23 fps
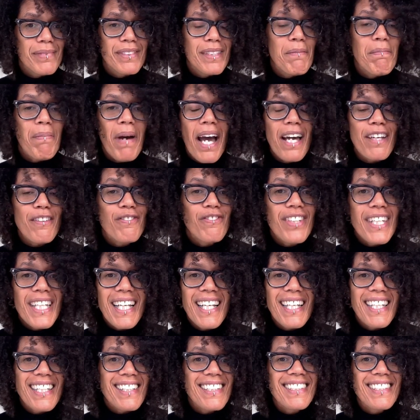The bad
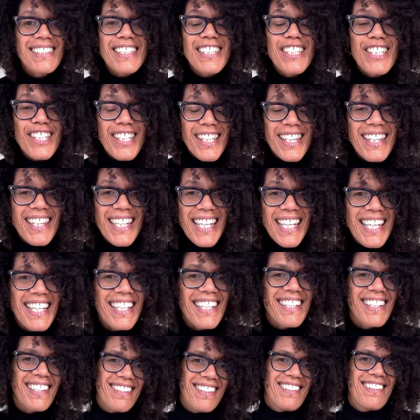feeling is a good
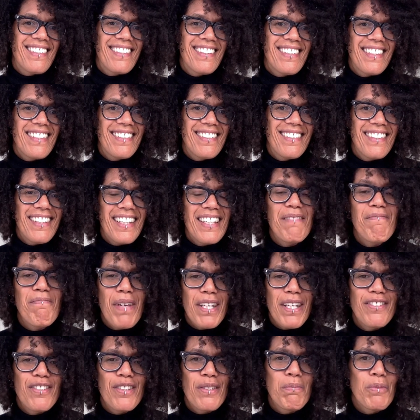thing. It
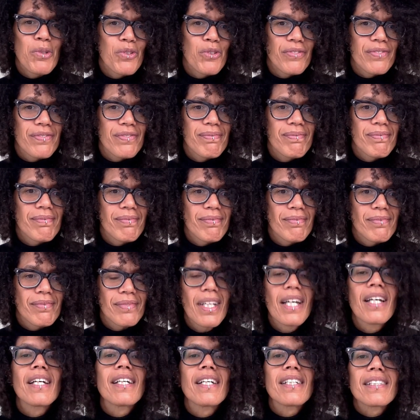makes you move.
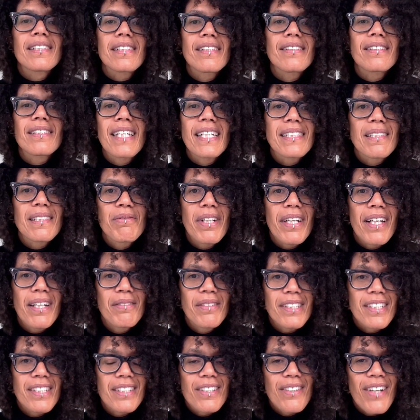So that's what I
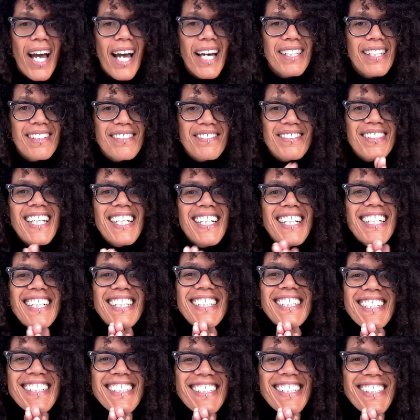wanted to add.
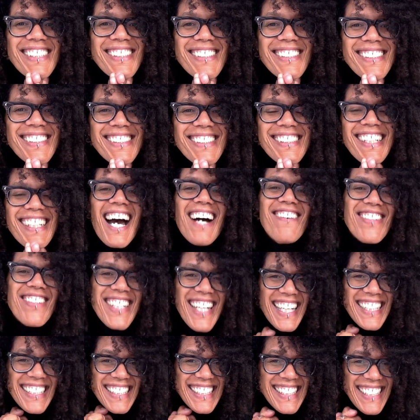So have a
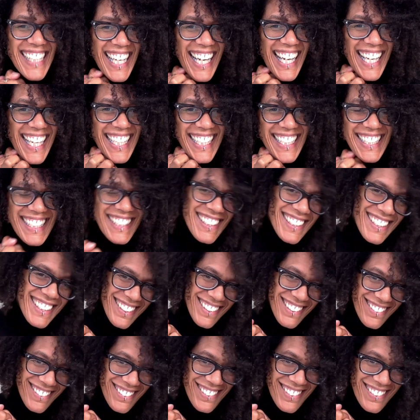nice day
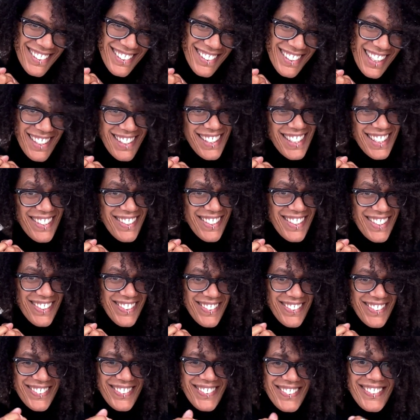and see you
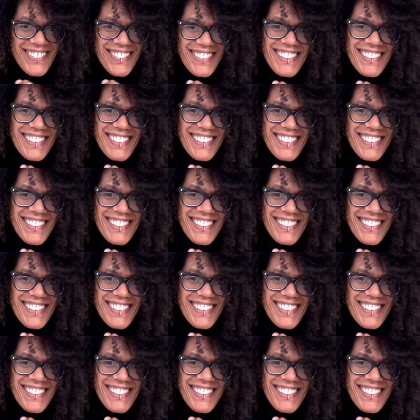soon.